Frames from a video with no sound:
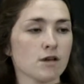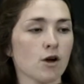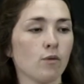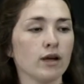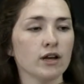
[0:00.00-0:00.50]

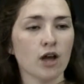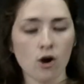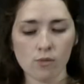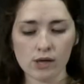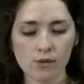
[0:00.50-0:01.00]
we know
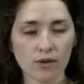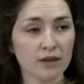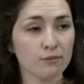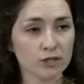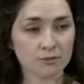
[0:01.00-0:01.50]
we can
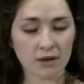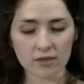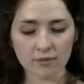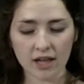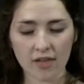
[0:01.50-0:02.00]
multiply them
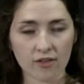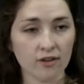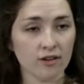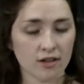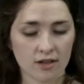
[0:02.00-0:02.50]
together.
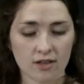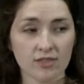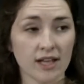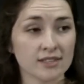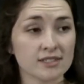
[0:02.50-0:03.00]

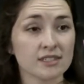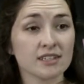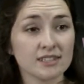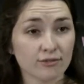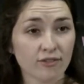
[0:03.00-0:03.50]
That's
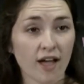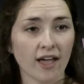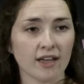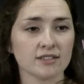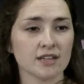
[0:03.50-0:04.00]

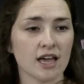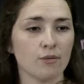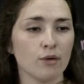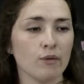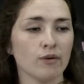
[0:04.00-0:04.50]
defined, and
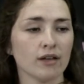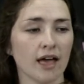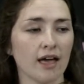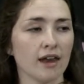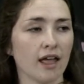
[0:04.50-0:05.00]
we will
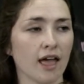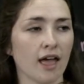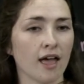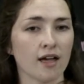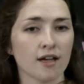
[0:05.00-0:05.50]
get
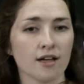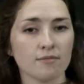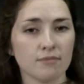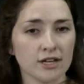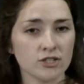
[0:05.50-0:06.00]
a
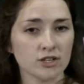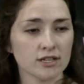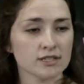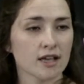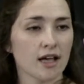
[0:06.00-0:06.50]
matrix
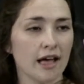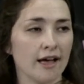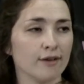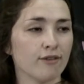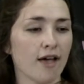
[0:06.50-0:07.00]

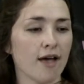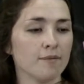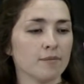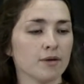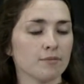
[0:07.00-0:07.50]
of M
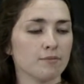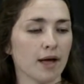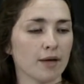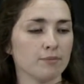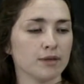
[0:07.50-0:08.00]

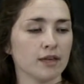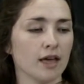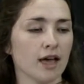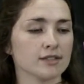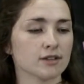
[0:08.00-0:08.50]
by P
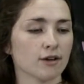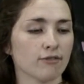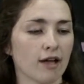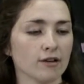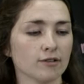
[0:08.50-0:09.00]
as our
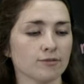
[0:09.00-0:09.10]
final.